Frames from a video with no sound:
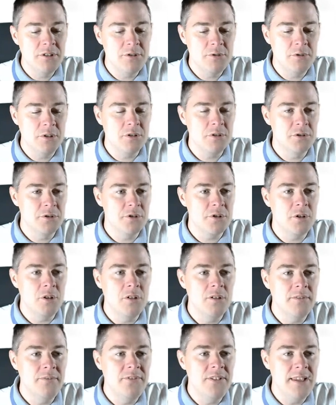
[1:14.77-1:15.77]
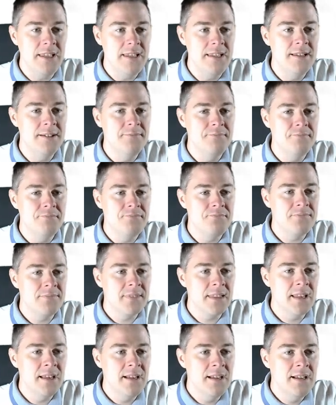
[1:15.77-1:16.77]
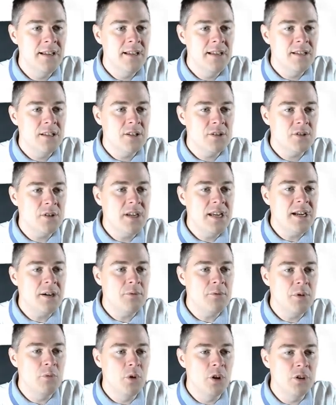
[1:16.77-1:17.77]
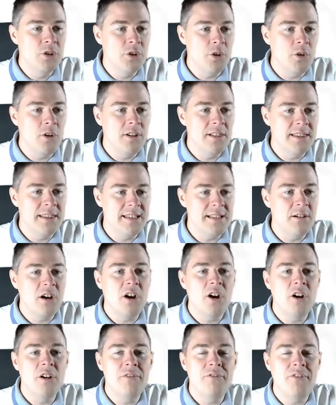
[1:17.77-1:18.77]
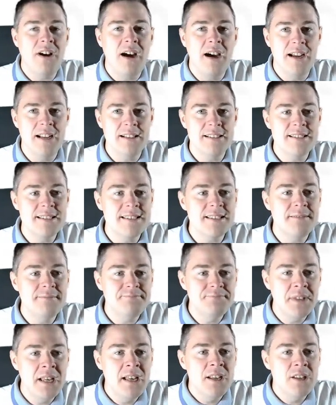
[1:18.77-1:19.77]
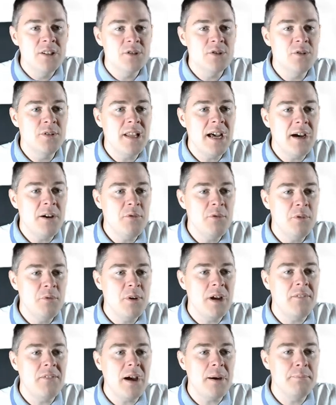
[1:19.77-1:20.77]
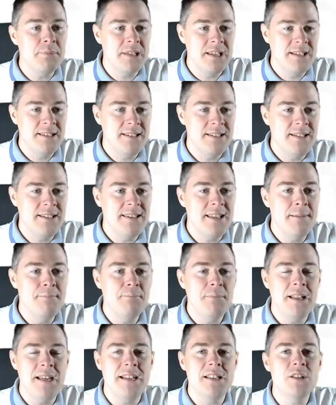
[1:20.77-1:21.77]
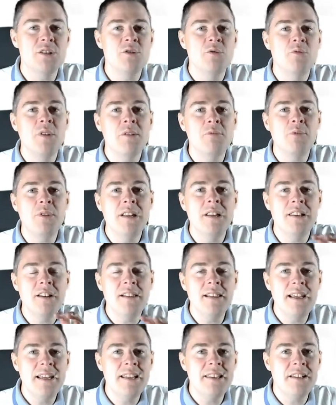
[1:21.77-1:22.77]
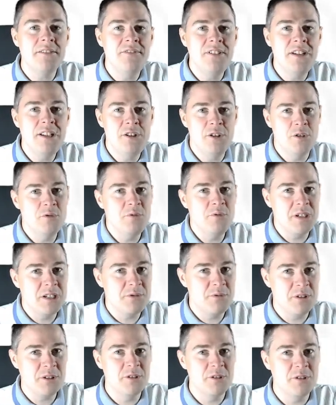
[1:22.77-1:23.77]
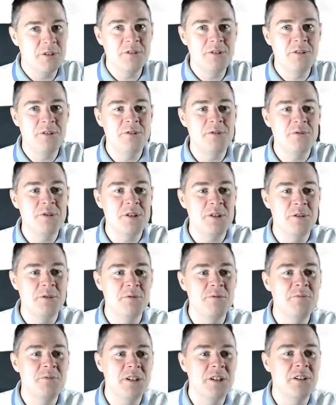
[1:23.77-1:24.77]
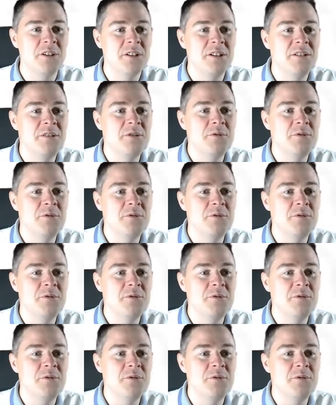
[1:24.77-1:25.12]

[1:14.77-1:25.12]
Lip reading: to do a Control V. So here we want all our files. So now we have updated the template. So when we in a later video, which we're going to do soon, we're going to